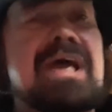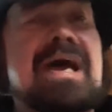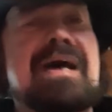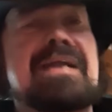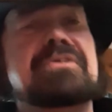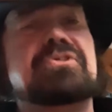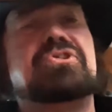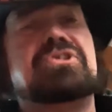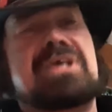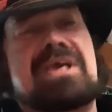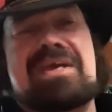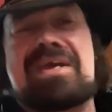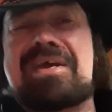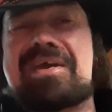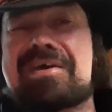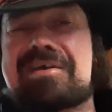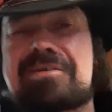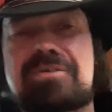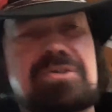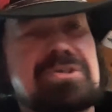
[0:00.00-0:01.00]
down to
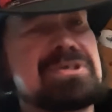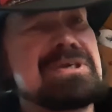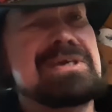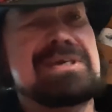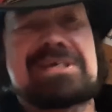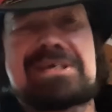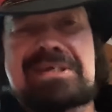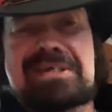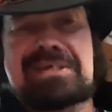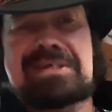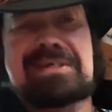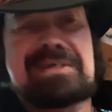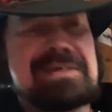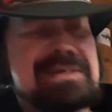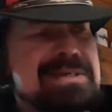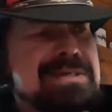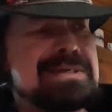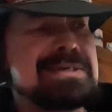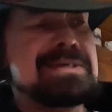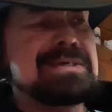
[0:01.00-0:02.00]

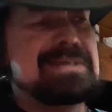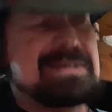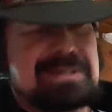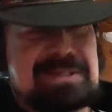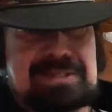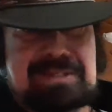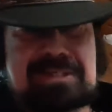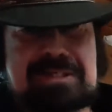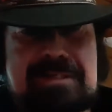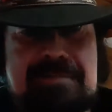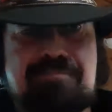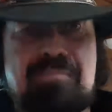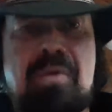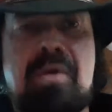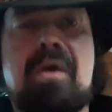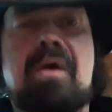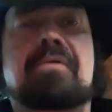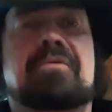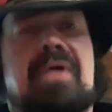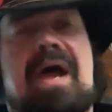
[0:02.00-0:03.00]
Tennessee,
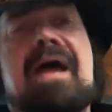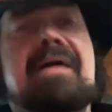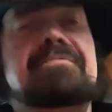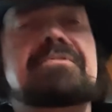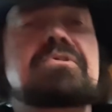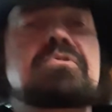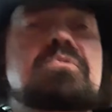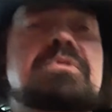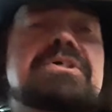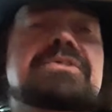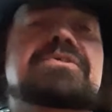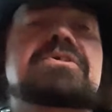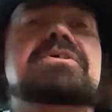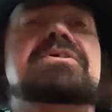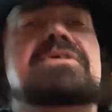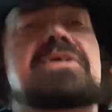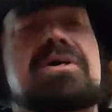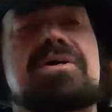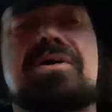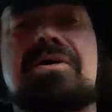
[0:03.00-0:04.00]
traveling with the
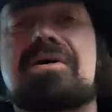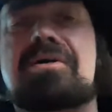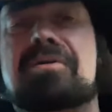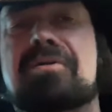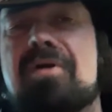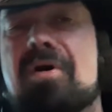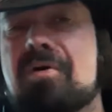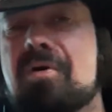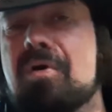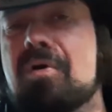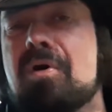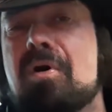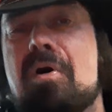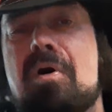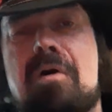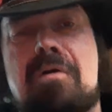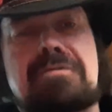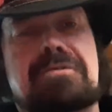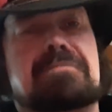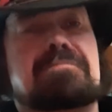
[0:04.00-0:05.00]
good
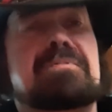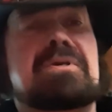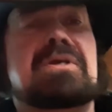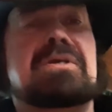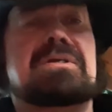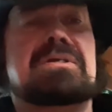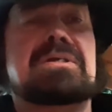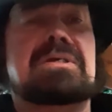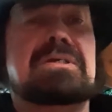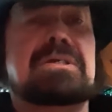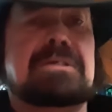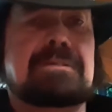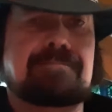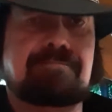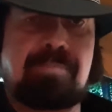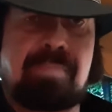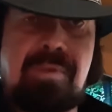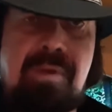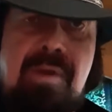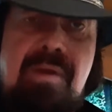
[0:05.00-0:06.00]
Lord's feet.
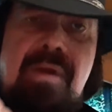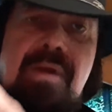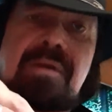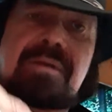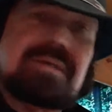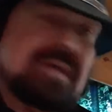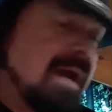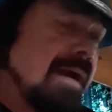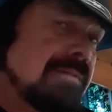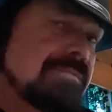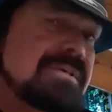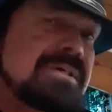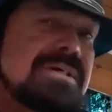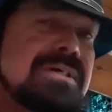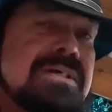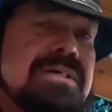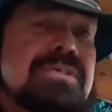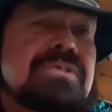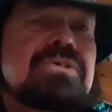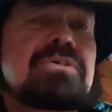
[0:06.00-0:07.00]

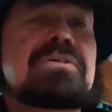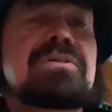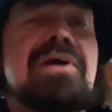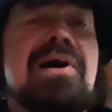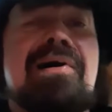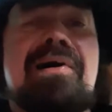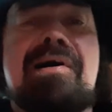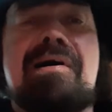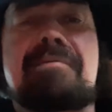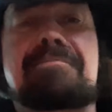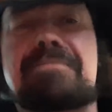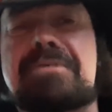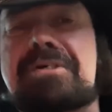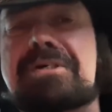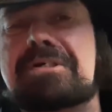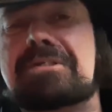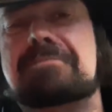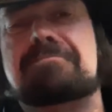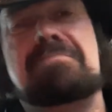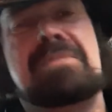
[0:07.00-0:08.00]
Carrying your love
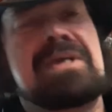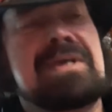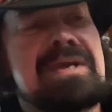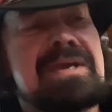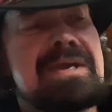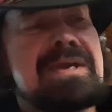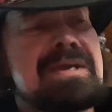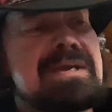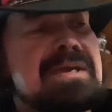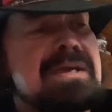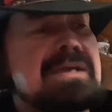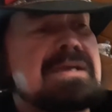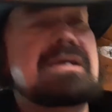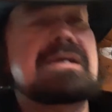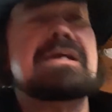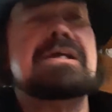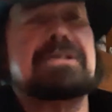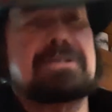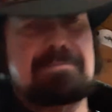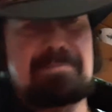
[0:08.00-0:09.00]
with
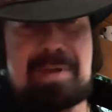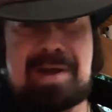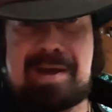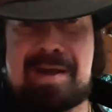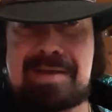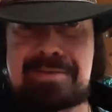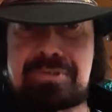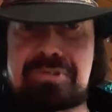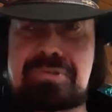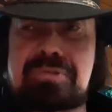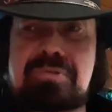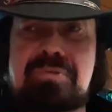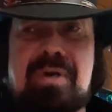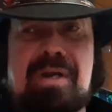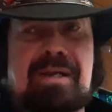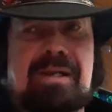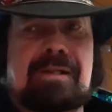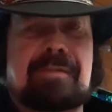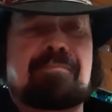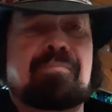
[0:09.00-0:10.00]
me, it's my
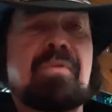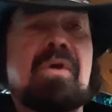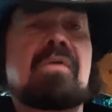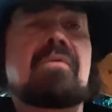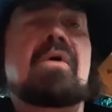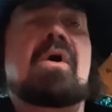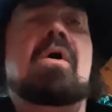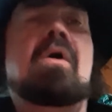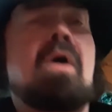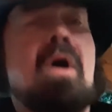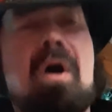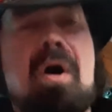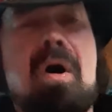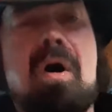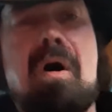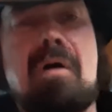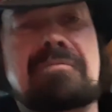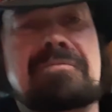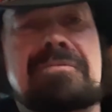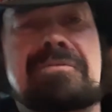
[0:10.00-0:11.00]
strength,
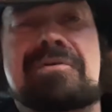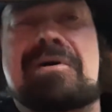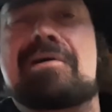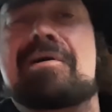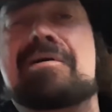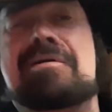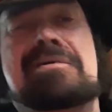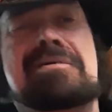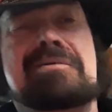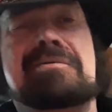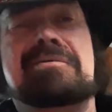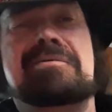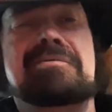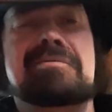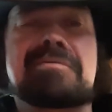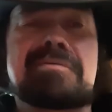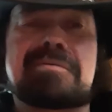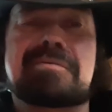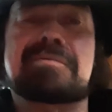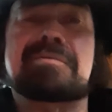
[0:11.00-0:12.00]
holding
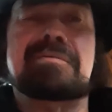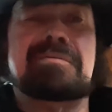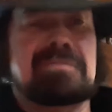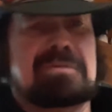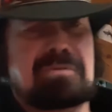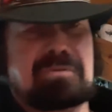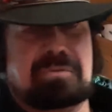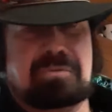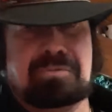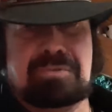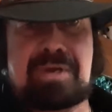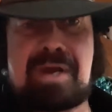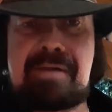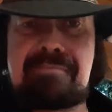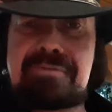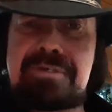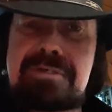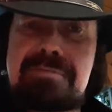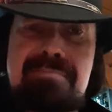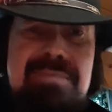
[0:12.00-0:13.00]
on
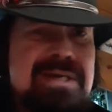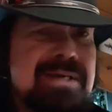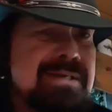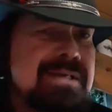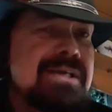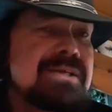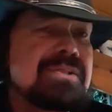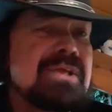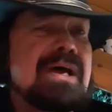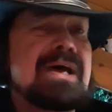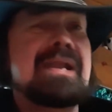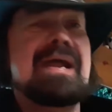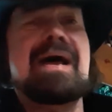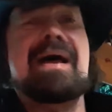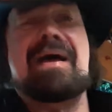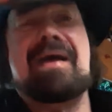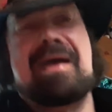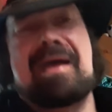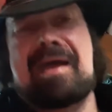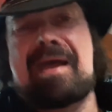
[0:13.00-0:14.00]
every minute that
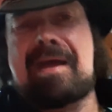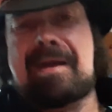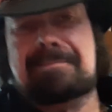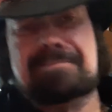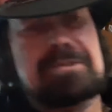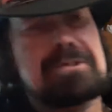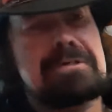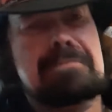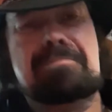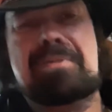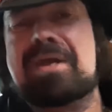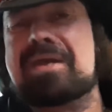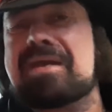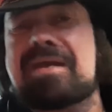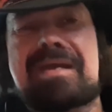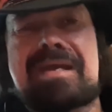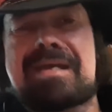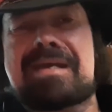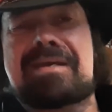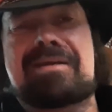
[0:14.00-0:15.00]
I have to
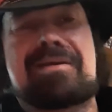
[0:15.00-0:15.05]
be